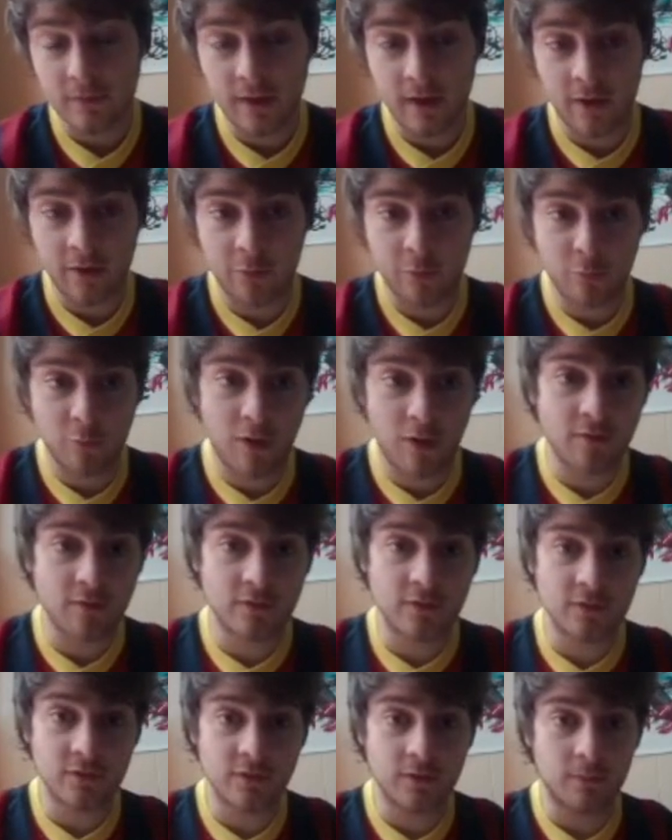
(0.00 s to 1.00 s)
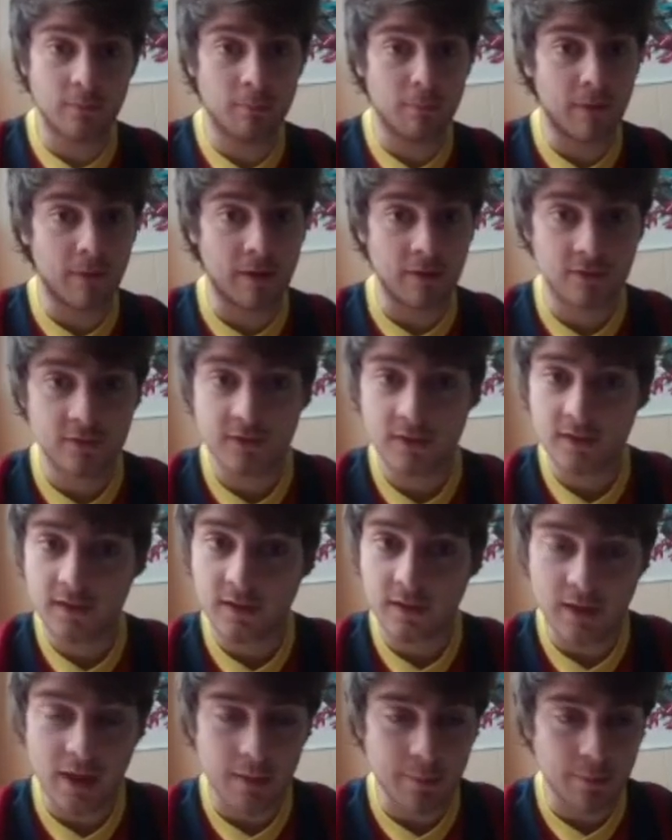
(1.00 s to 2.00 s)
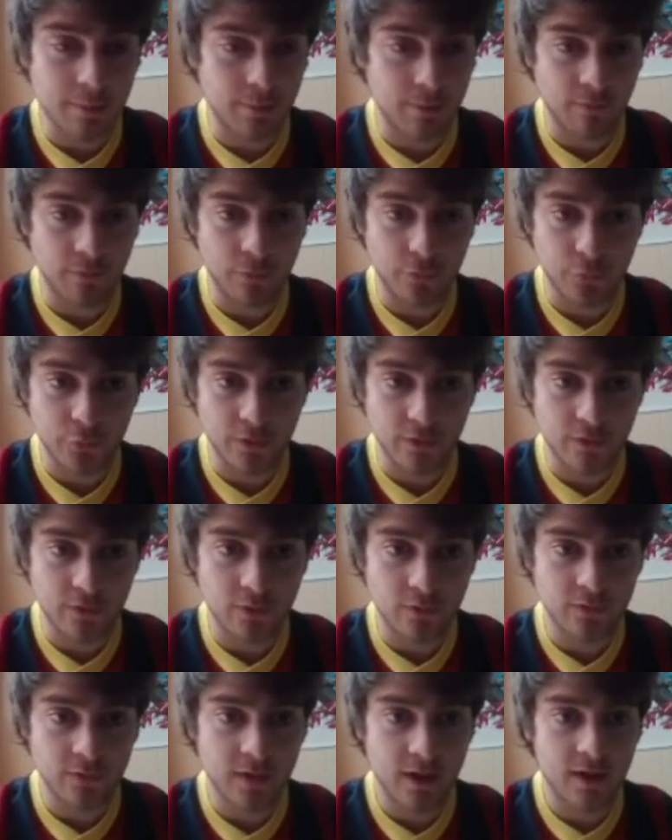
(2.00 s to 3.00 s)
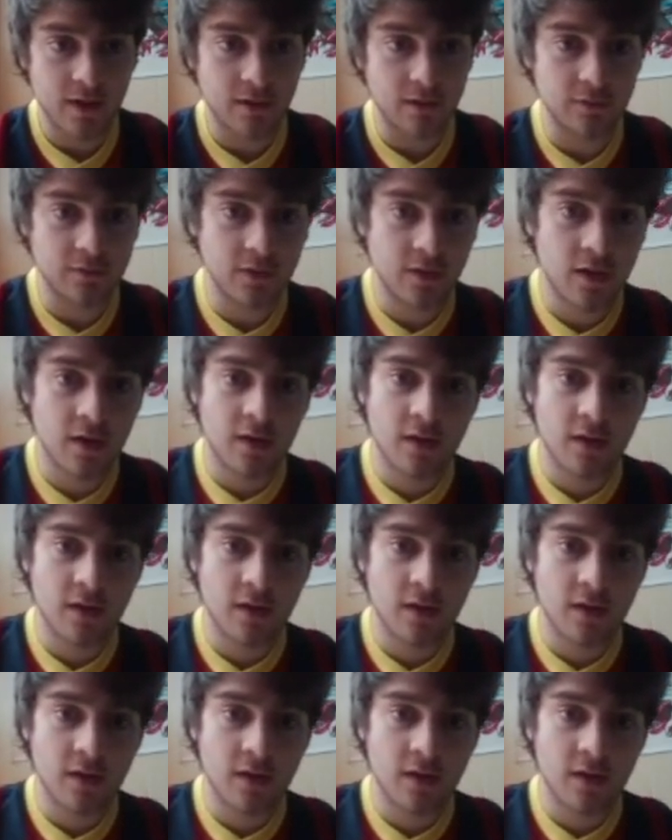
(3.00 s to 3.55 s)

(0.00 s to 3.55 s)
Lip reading: Now, obviously, Man City, a lot of people have 3 of those guys.